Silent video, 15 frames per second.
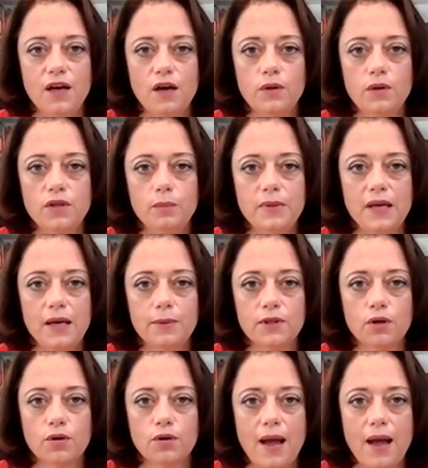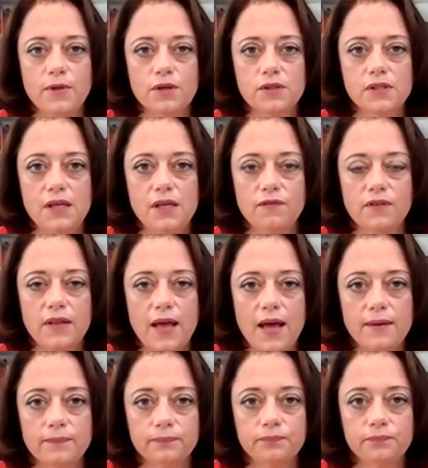you'll be able to grab your seat for
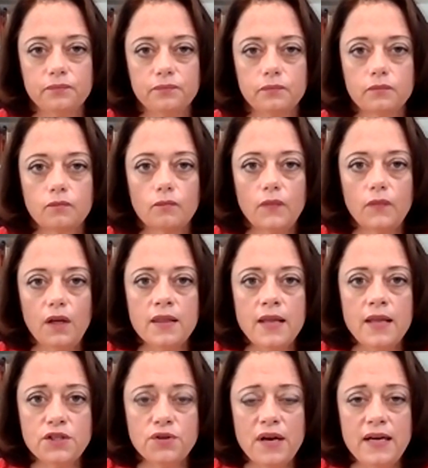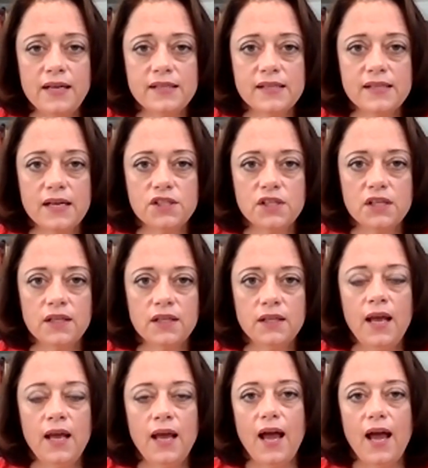that training session.
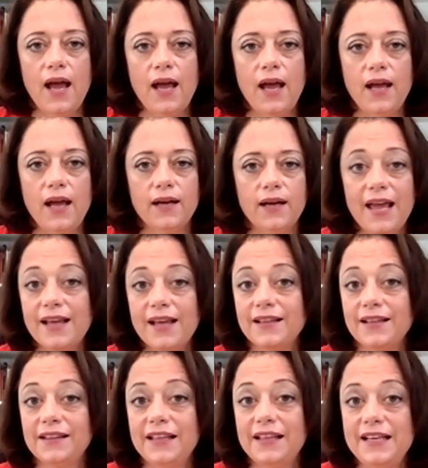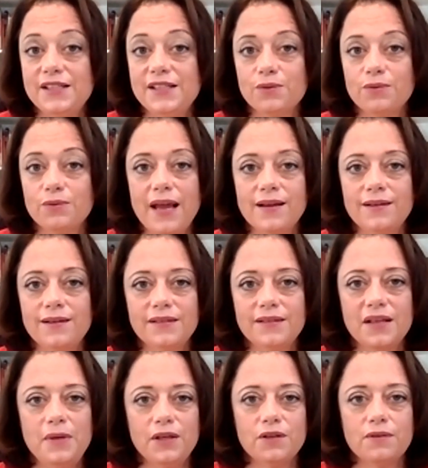And again, Lisa Rangel,
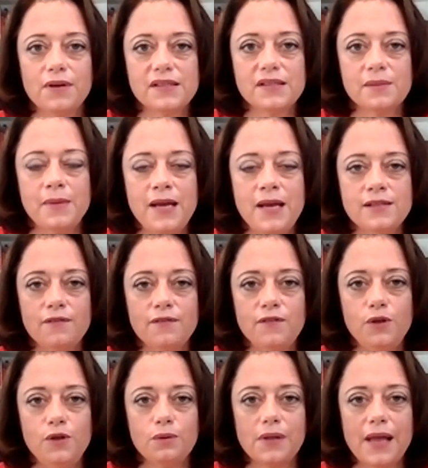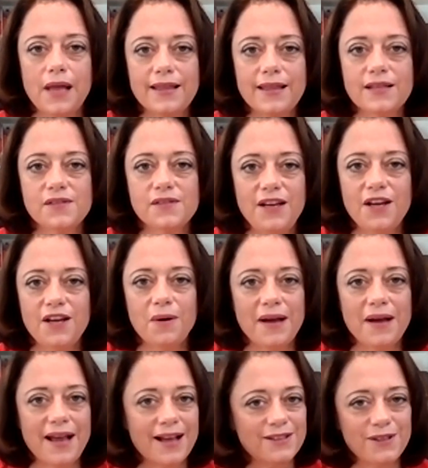Chameleon Resumes. If you like this video, I
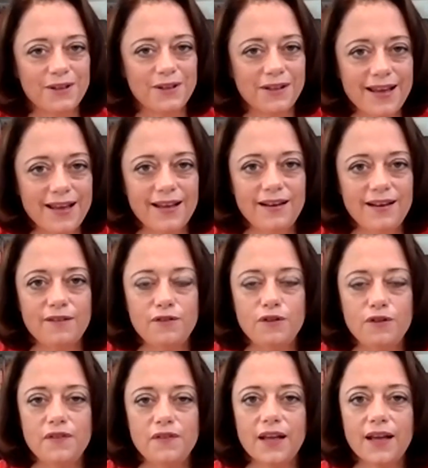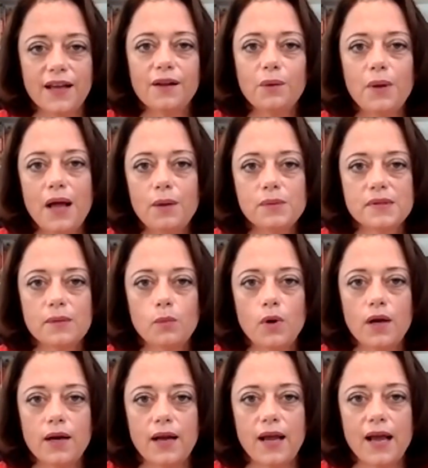ask you to like it. If you feel like it'll help
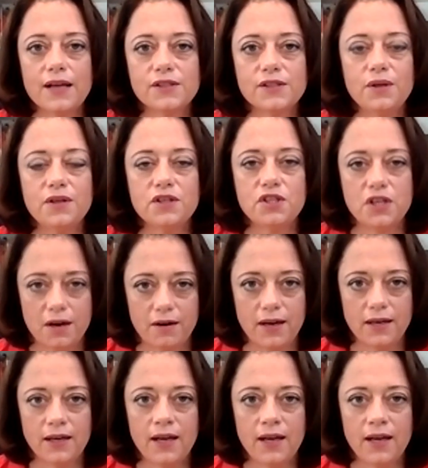someone, I ask you to share it.